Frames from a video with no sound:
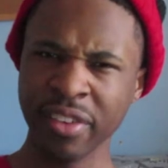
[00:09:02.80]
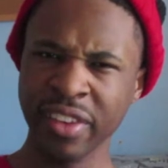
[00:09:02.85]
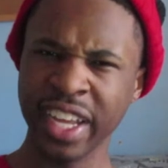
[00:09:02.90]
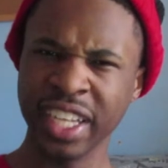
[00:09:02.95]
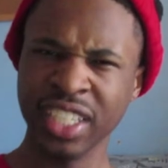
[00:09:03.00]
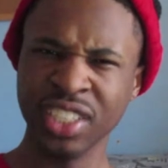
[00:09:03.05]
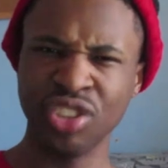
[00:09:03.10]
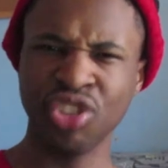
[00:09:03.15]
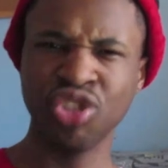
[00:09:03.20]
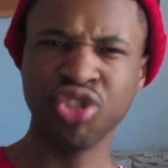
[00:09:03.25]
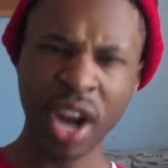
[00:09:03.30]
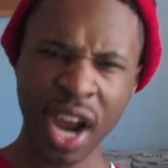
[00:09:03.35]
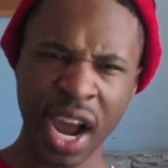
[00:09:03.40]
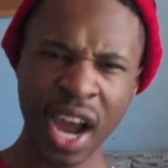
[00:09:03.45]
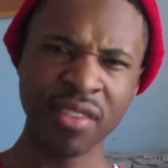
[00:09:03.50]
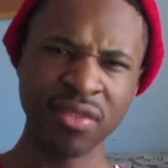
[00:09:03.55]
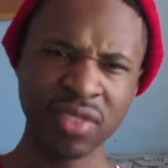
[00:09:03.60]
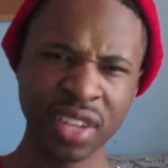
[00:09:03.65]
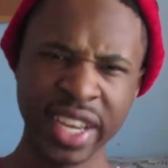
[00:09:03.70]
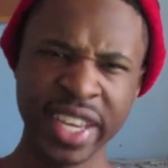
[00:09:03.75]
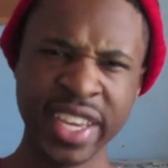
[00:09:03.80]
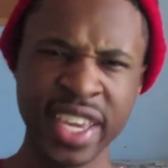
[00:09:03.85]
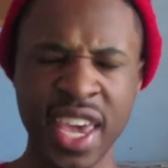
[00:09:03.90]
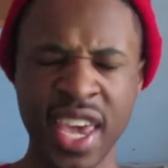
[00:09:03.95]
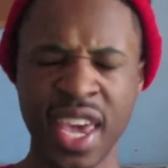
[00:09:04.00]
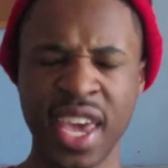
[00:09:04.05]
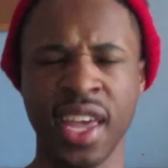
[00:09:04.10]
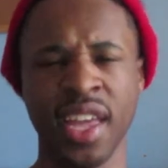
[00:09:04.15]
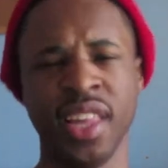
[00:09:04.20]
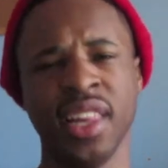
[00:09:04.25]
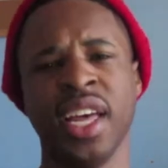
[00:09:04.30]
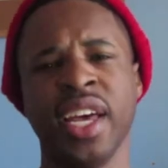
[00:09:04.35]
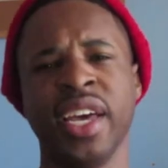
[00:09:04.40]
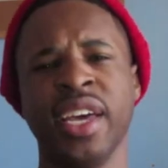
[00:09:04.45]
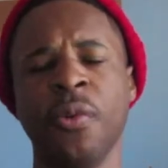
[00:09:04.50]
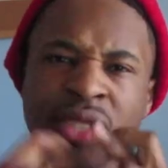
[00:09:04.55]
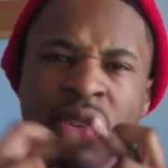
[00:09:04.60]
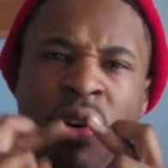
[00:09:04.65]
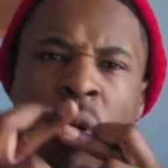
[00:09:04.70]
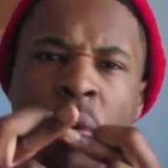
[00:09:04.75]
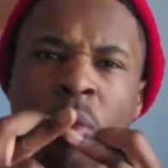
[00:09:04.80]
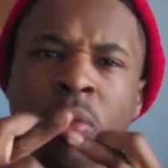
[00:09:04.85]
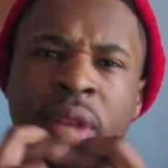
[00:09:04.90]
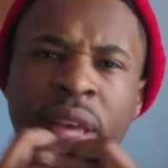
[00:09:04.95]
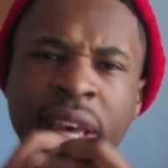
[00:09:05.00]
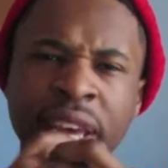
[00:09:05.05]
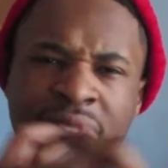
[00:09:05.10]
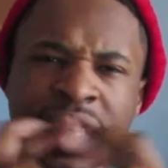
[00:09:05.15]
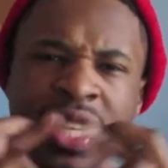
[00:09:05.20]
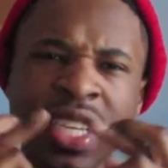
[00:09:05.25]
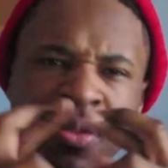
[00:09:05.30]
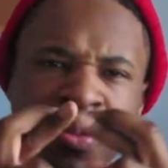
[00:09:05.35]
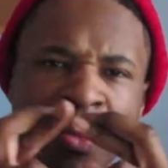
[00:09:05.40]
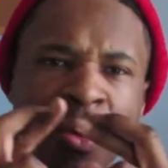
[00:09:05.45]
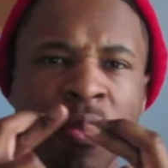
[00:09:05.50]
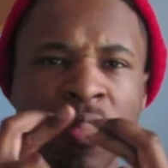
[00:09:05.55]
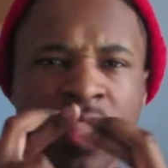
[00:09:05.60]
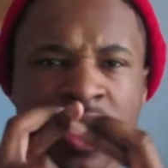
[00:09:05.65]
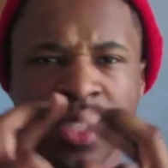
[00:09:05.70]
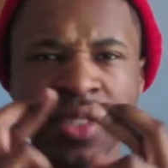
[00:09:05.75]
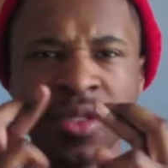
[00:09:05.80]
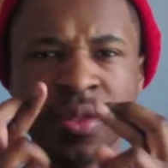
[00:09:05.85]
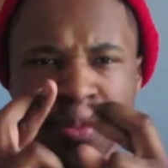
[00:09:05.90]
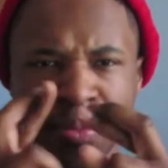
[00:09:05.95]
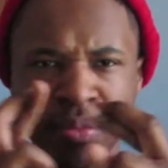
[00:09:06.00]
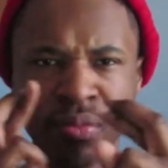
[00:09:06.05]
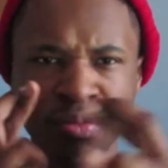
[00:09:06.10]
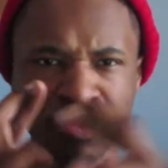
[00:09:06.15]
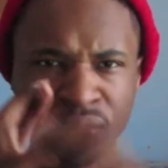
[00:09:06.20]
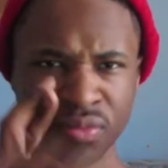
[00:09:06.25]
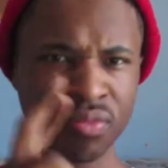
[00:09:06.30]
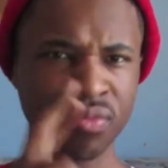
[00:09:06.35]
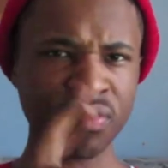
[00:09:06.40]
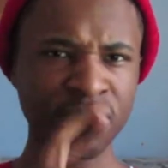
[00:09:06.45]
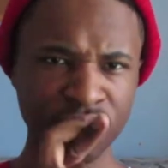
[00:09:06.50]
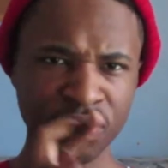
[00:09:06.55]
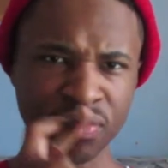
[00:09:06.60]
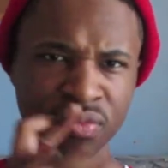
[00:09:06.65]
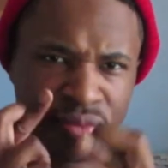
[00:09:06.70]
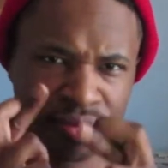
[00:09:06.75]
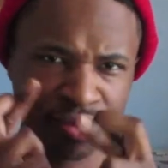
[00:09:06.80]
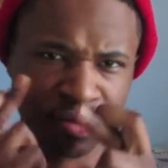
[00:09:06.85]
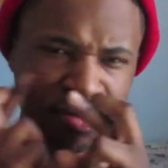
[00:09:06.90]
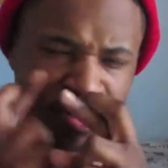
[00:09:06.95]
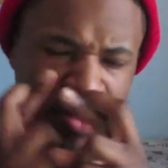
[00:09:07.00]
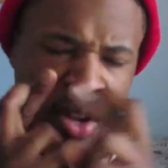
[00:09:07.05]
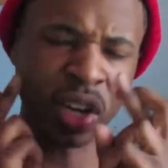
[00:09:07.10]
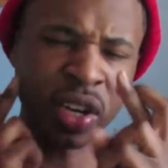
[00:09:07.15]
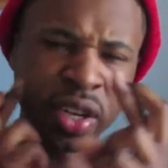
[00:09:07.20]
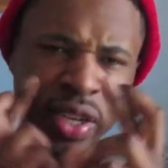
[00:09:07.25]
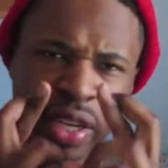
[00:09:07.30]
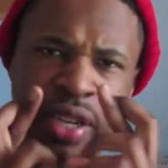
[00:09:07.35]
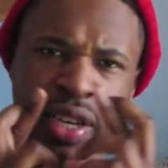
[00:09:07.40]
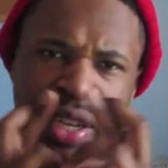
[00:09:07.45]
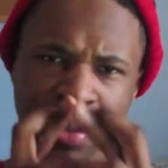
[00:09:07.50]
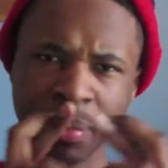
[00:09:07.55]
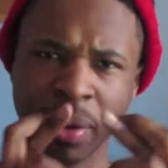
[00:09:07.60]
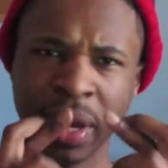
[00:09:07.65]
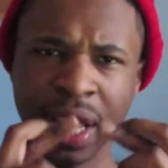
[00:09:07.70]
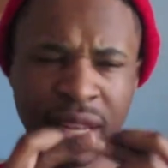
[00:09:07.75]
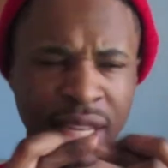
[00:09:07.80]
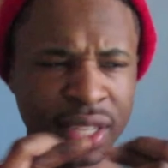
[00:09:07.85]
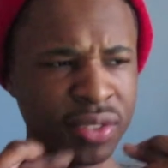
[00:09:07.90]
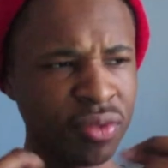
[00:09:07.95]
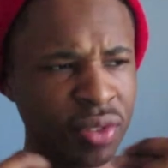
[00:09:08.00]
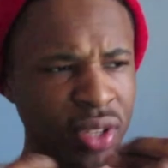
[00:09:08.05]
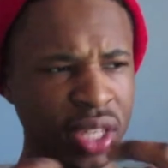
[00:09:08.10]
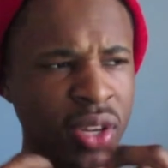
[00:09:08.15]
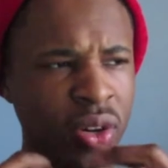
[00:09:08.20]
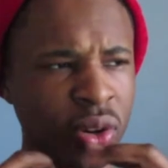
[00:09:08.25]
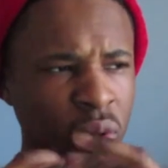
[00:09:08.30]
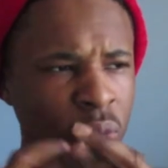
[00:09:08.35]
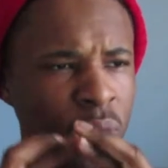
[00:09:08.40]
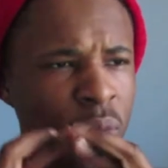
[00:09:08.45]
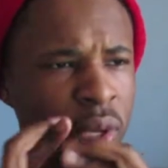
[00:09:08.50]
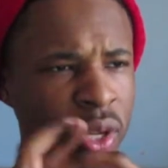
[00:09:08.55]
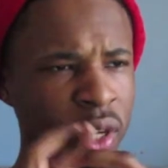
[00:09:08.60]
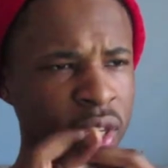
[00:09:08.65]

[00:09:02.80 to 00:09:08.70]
that drive. Like, yeah, like, let's hope that these movies are good, man. Let's really hope.